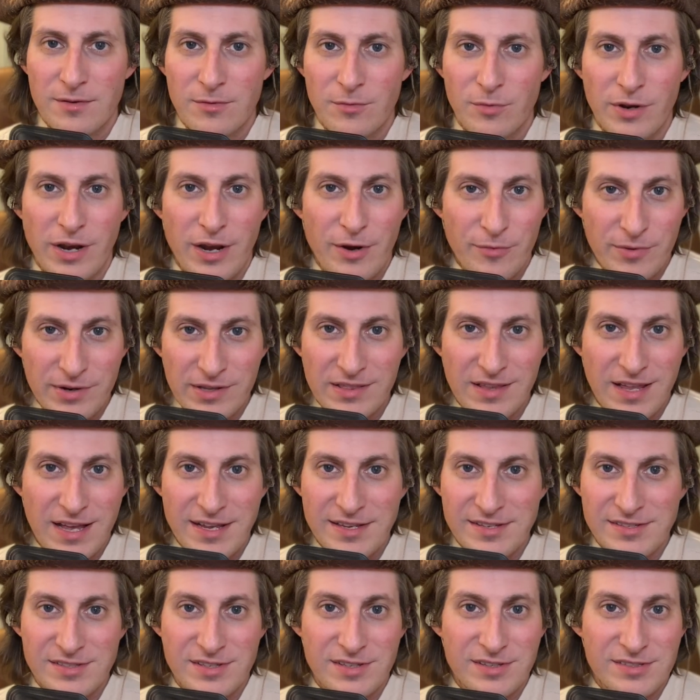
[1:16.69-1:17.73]
What I
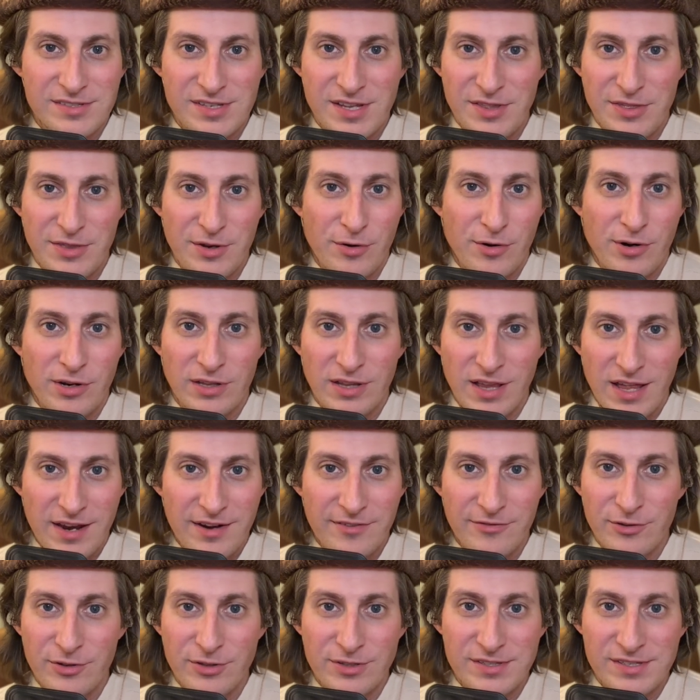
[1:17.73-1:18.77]
realized is that there are a lot
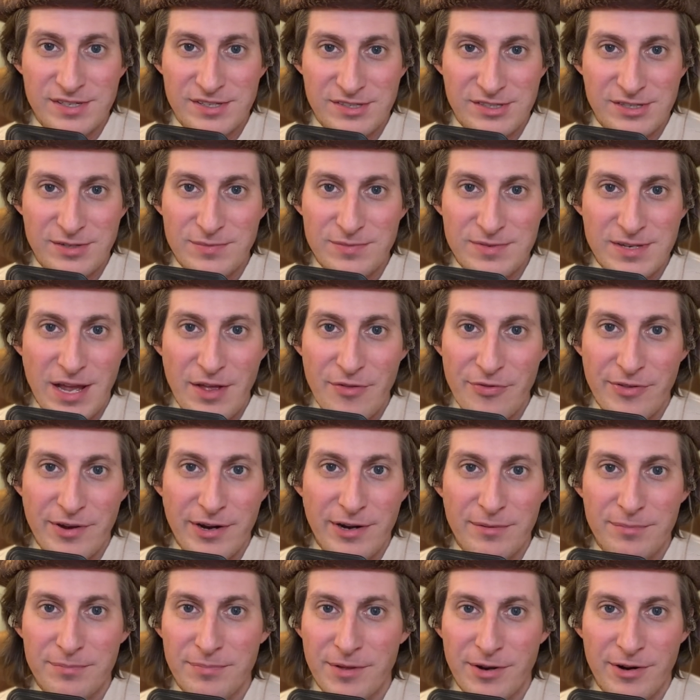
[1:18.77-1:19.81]
of good systems out
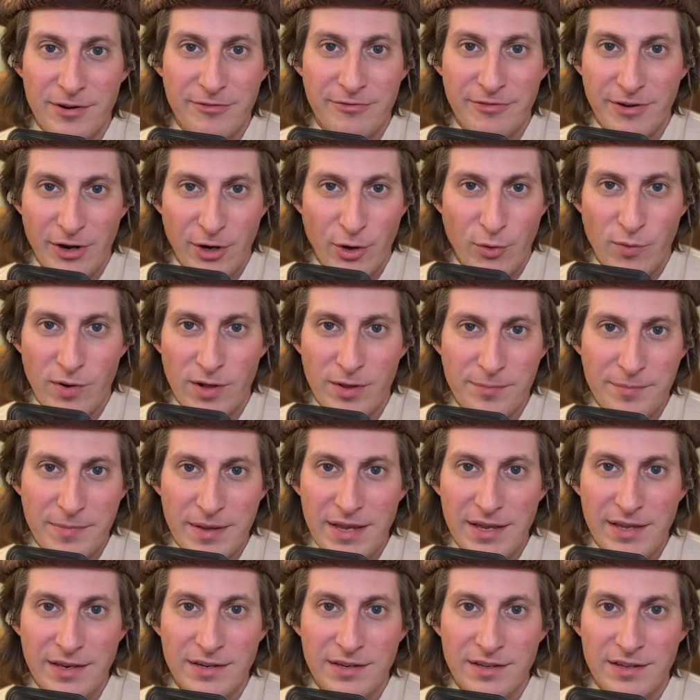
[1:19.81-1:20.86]
there that are very well
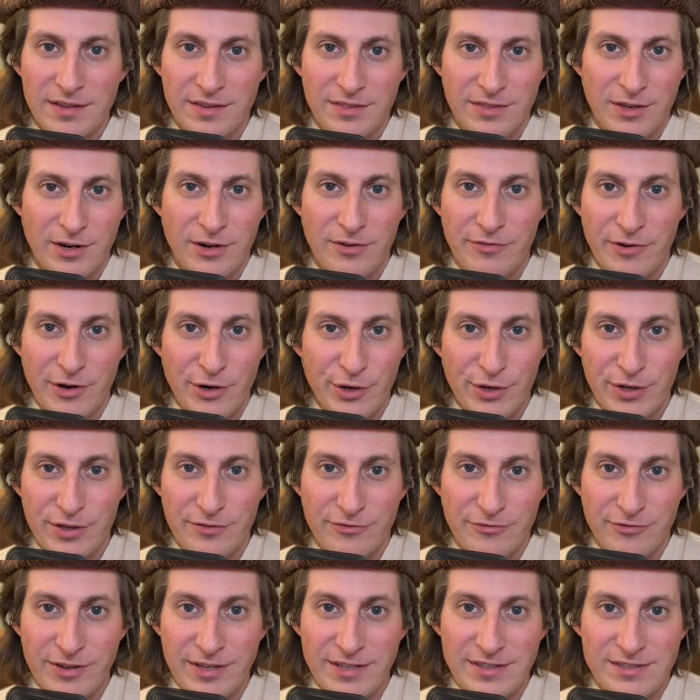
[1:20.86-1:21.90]
made, that are very
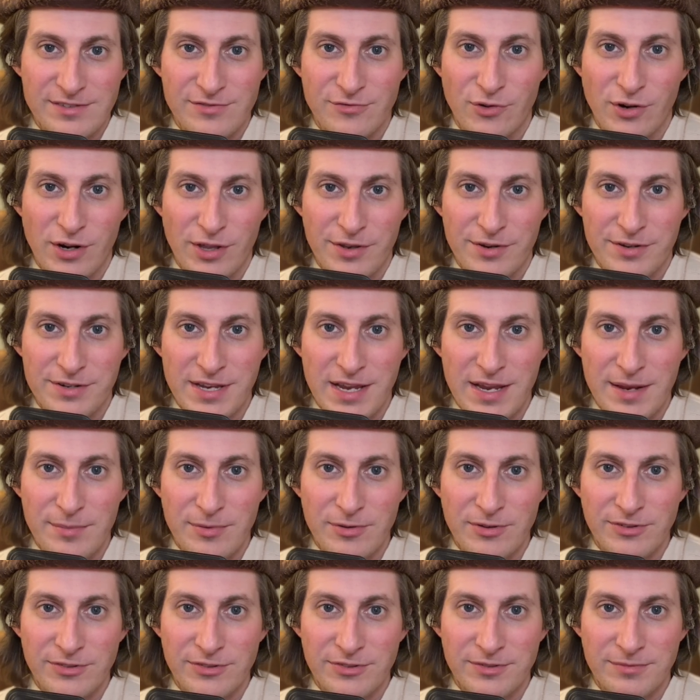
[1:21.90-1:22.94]
good fits for other
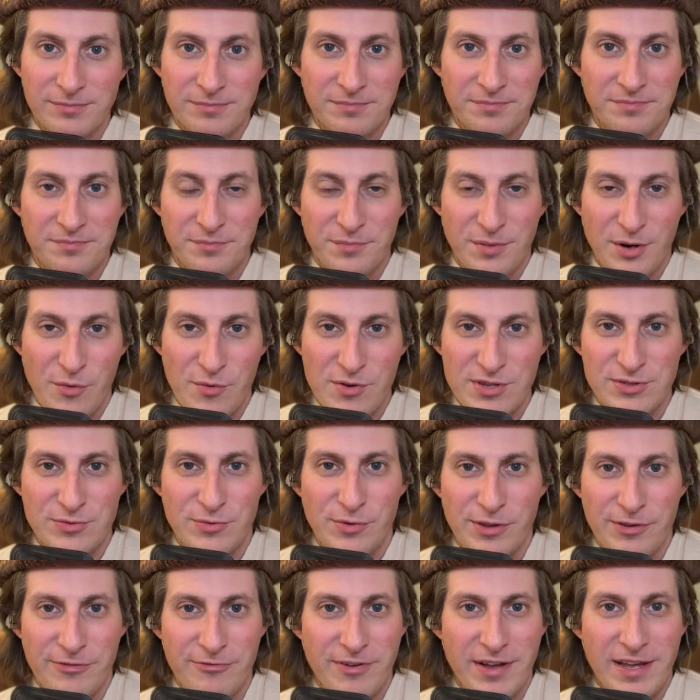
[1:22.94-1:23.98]
tables, but I wasn't
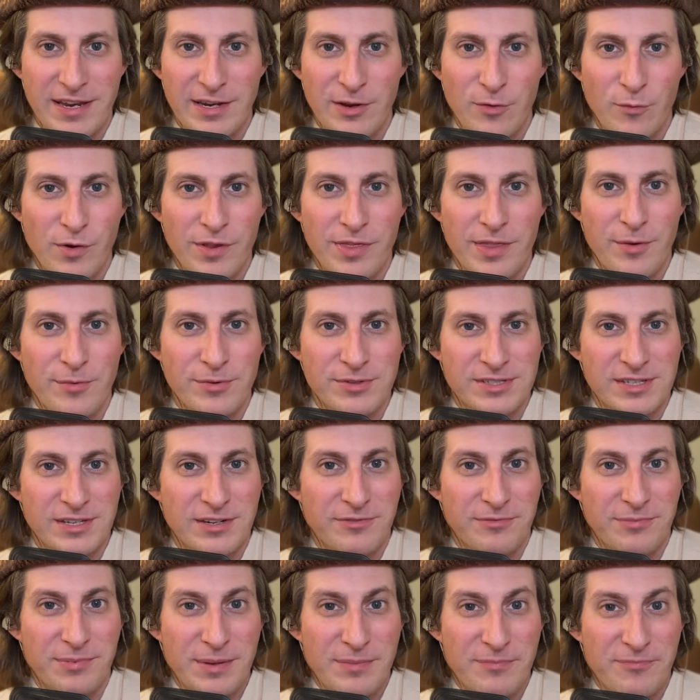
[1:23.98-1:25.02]
really finding one that was going
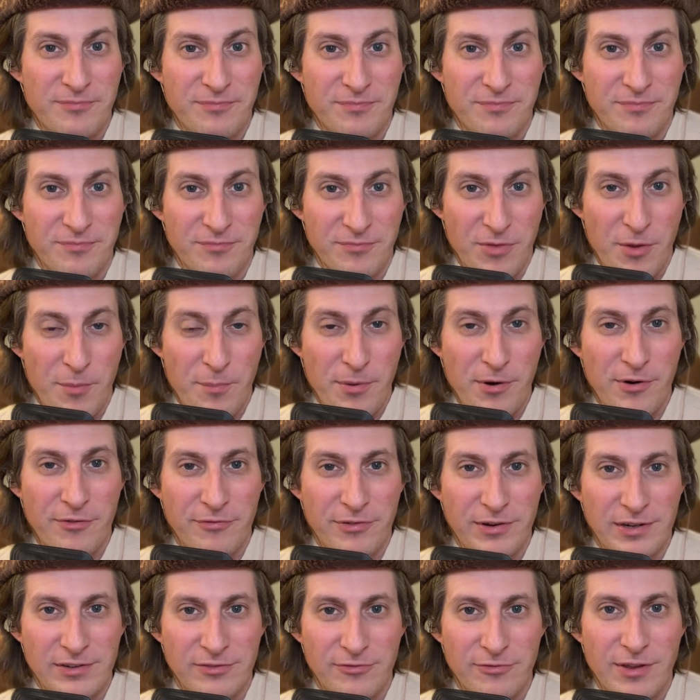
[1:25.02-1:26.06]
to be the
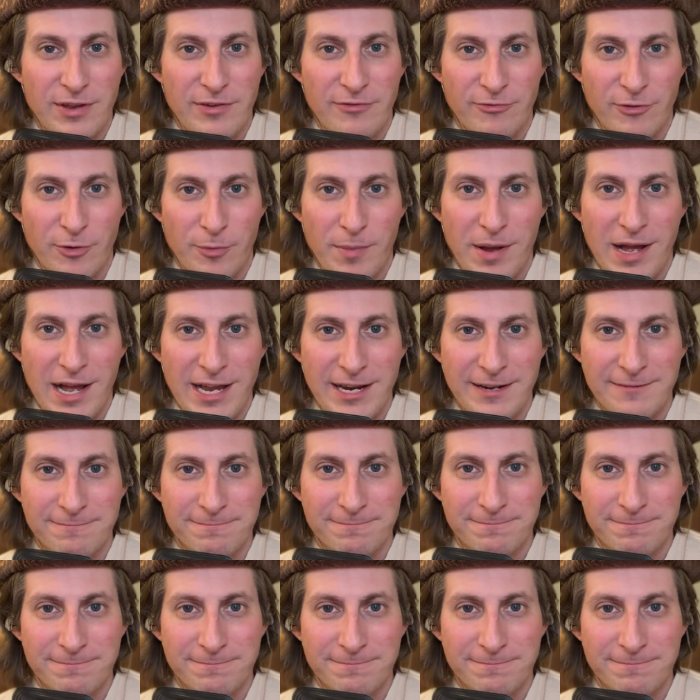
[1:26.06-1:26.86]
perfect fit for mine.